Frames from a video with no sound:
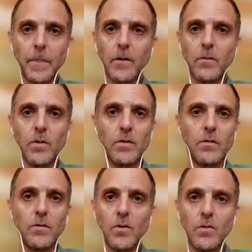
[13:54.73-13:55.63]
with
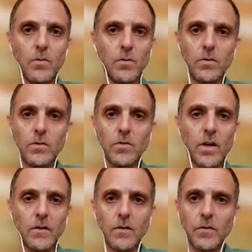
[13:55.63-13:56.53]
no
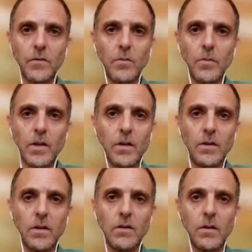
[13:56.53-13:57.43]
trace of
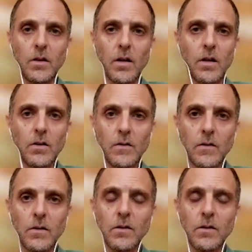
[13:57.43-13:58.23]
humanity in their hearts